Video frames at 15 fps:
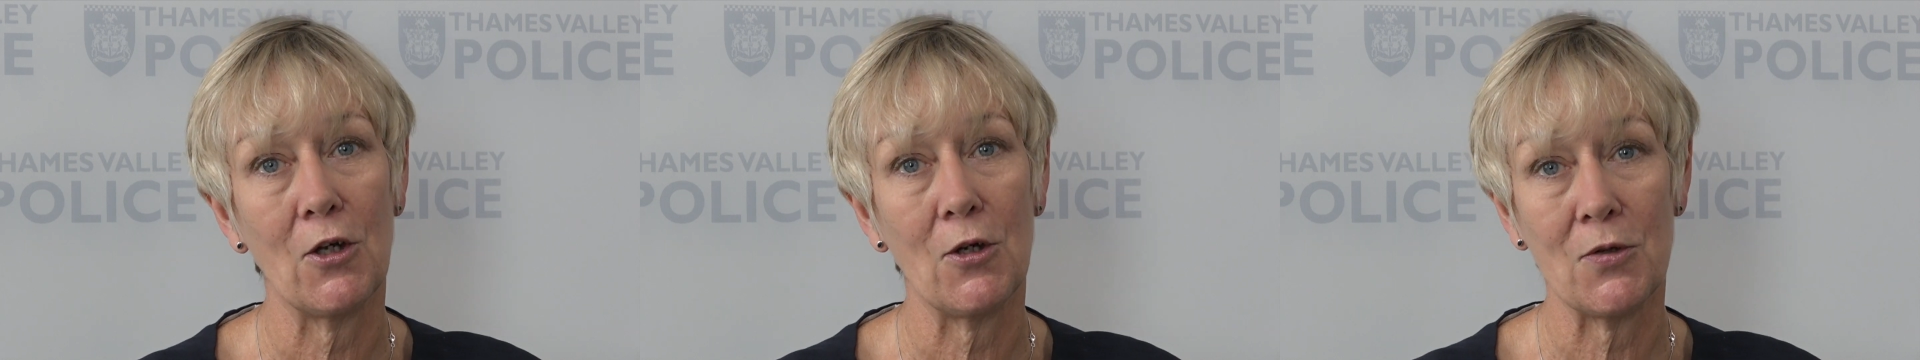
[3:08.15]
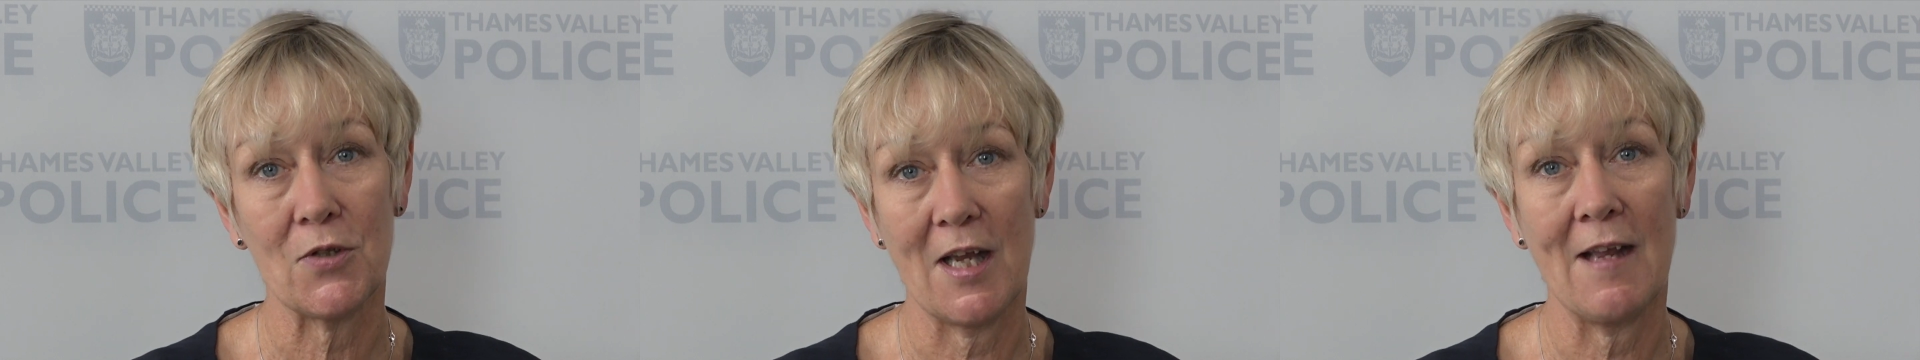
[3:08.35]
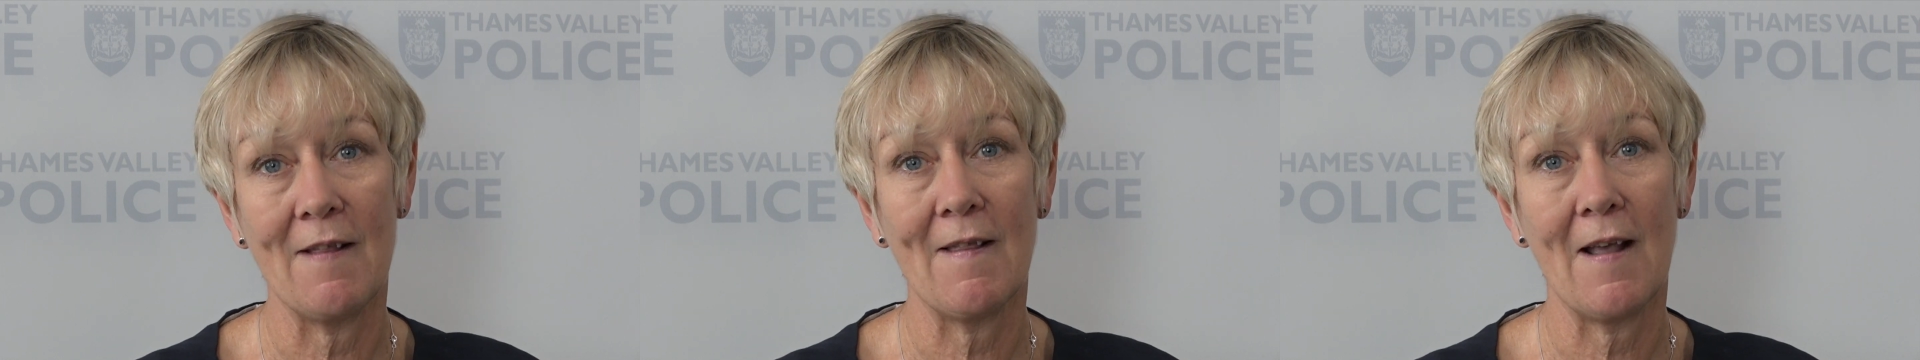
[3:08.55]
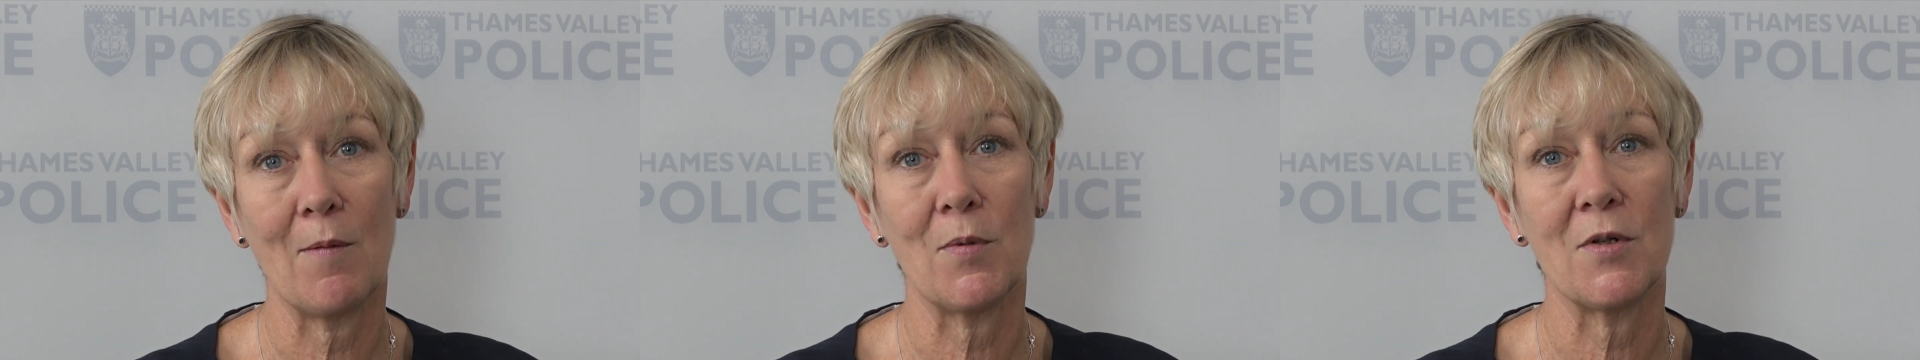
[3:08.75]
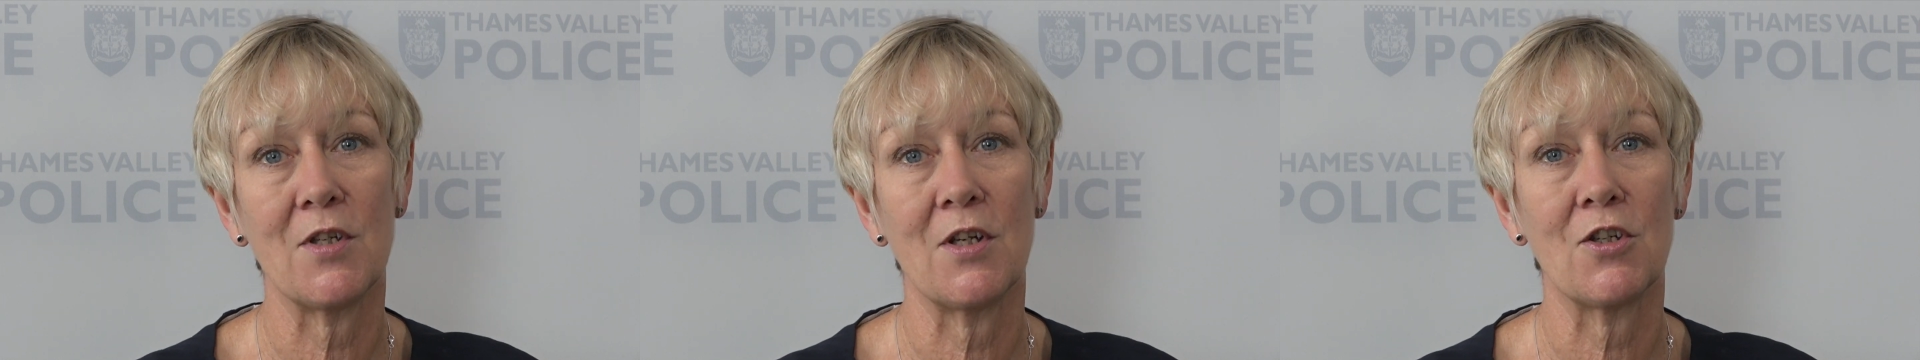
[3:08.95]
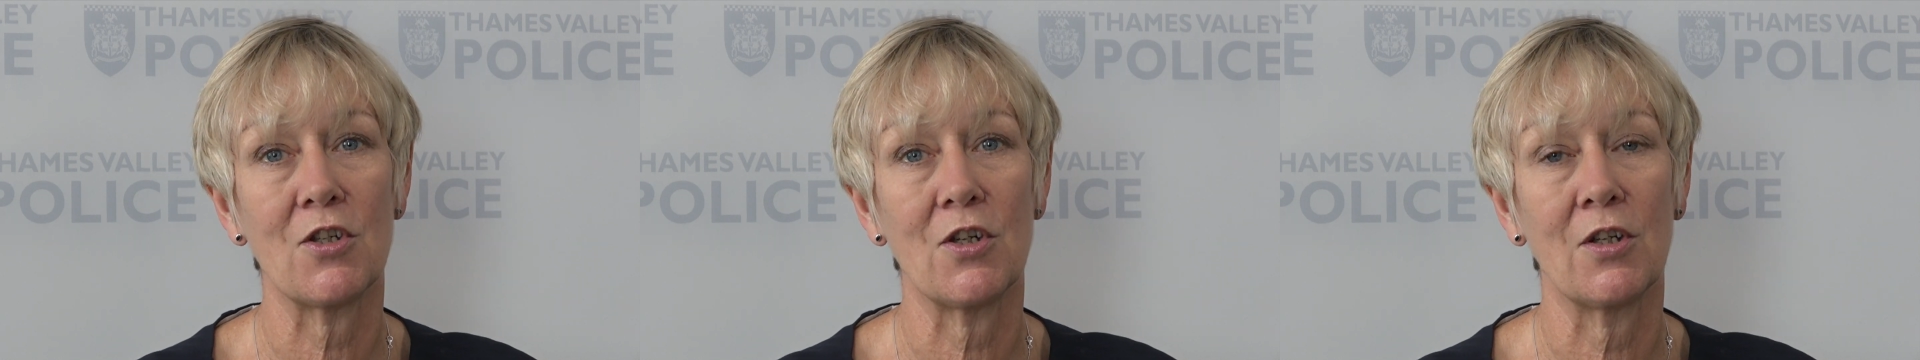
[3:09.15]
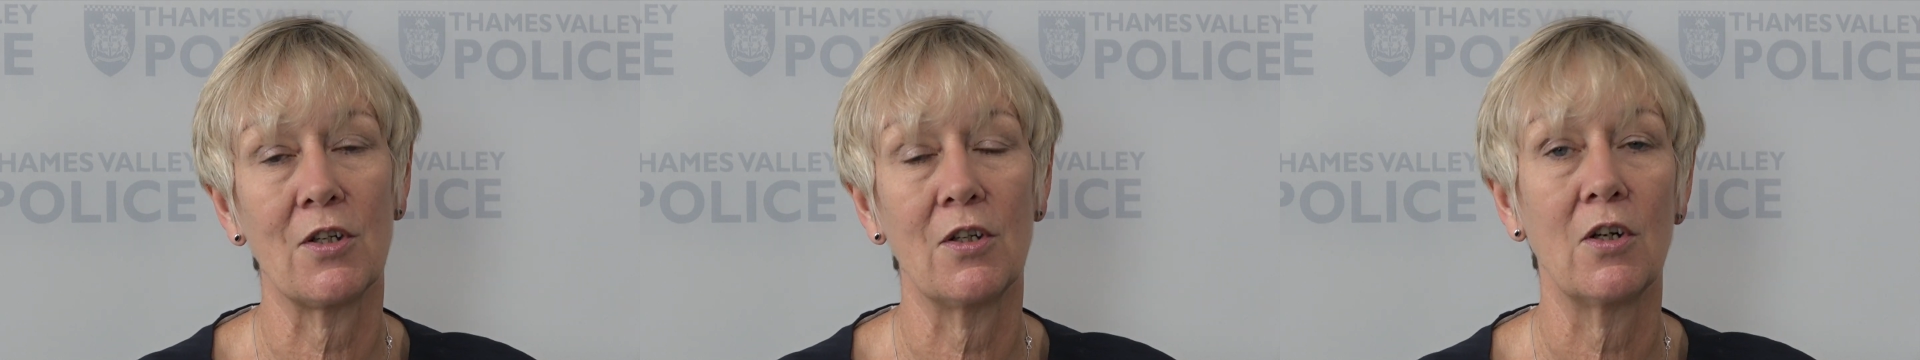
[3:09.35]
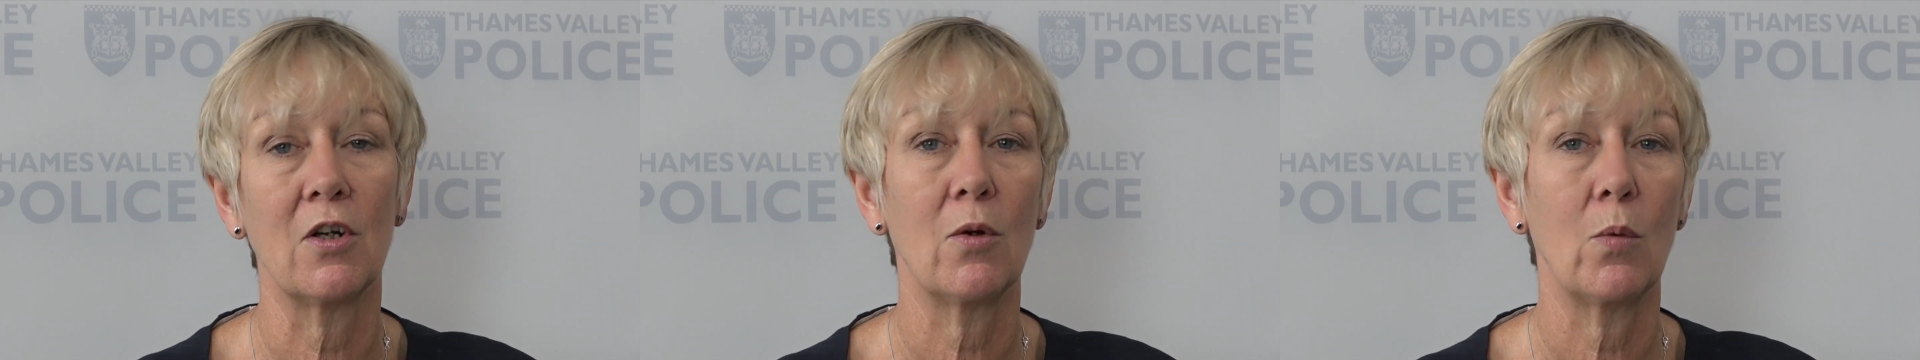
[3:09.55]
who's in that
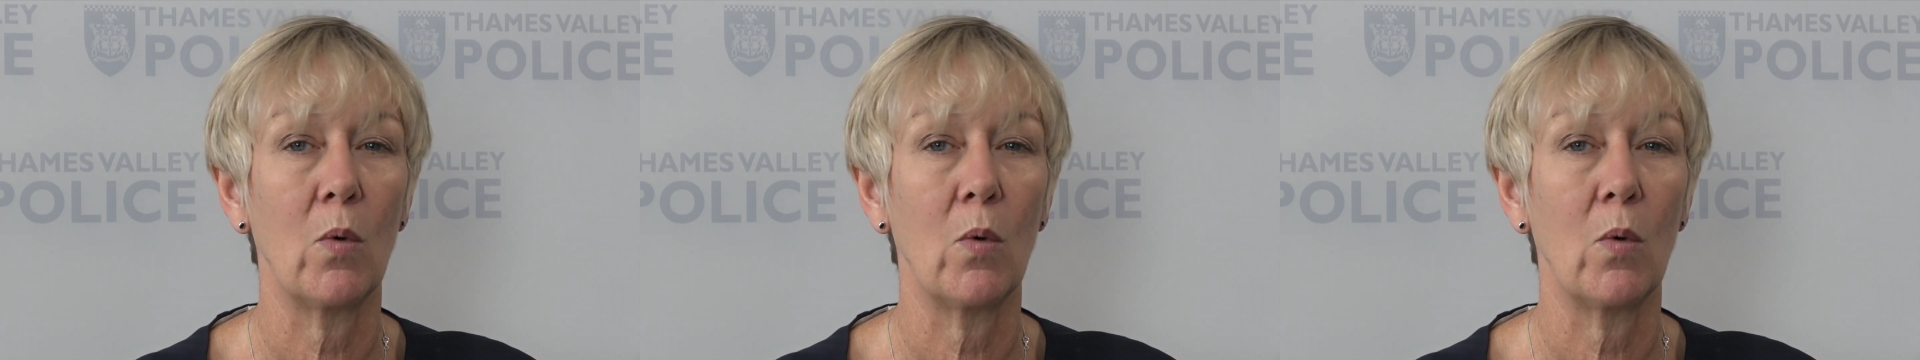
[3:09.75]
position